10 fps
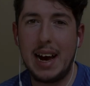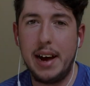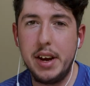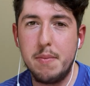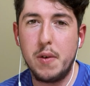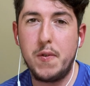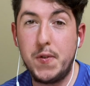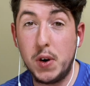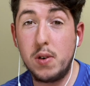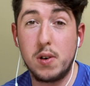at number
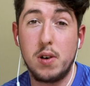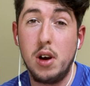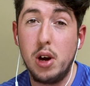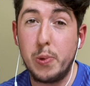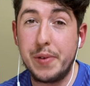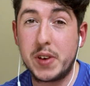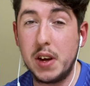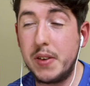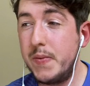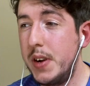4, we've
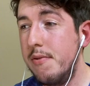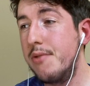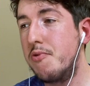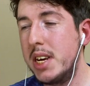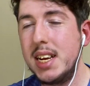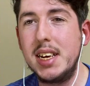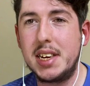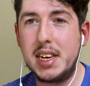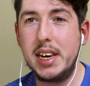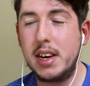got the very
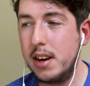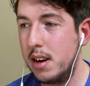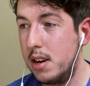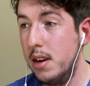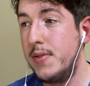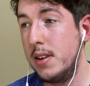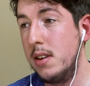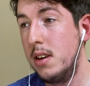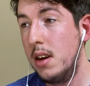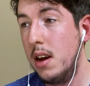realistic
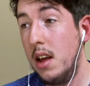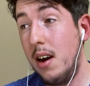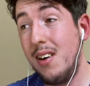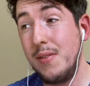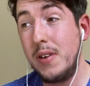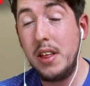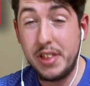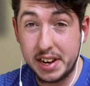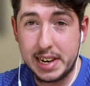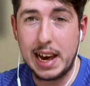cover of
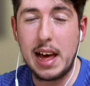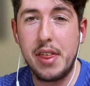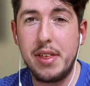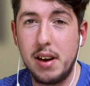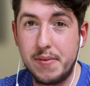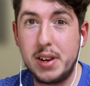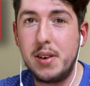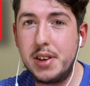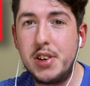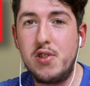The Death of
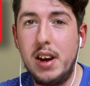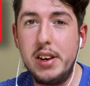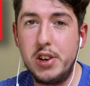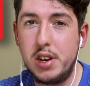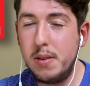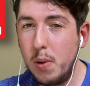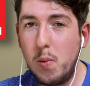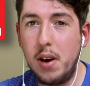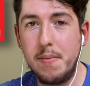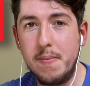Doctor Strange number
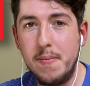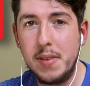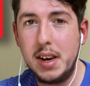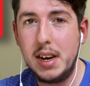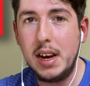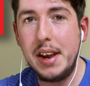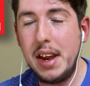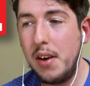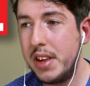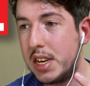1.
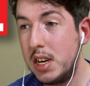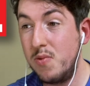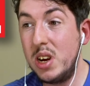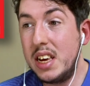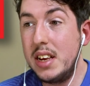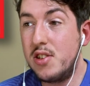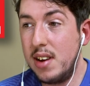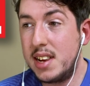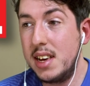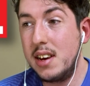Now this is a really
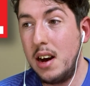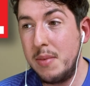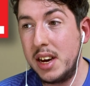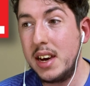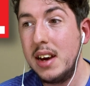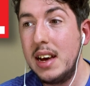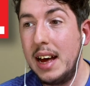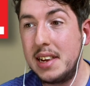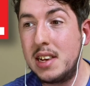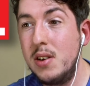interesting comic
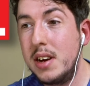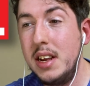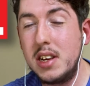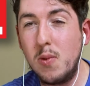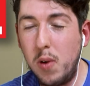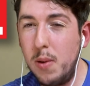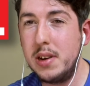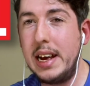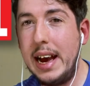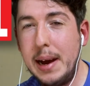as it's looking into what
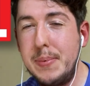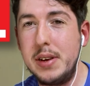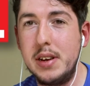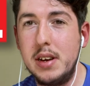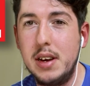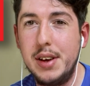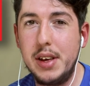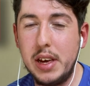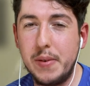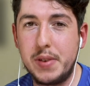would happen
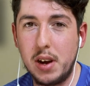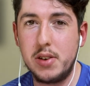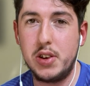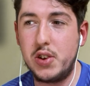if Doctor